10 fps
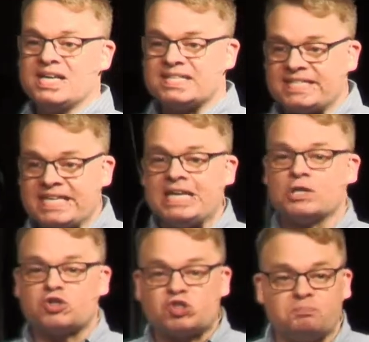see it
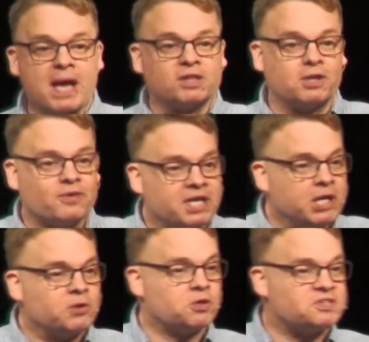or smell it or
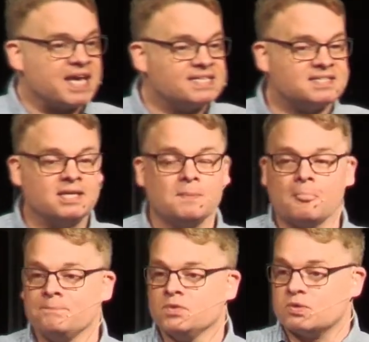hear it or taste it
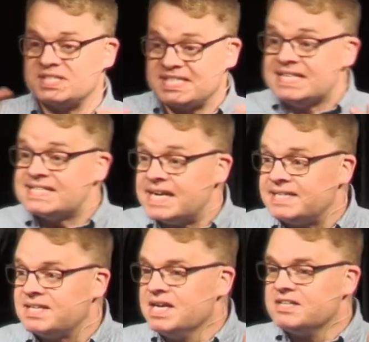or sense
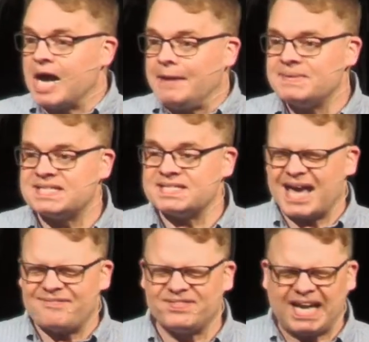it, Thomas says,
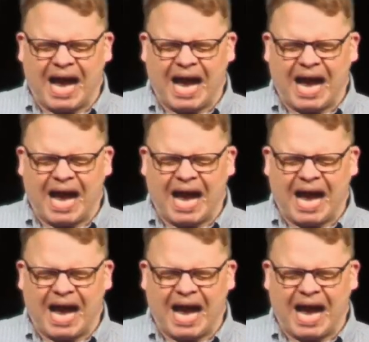I've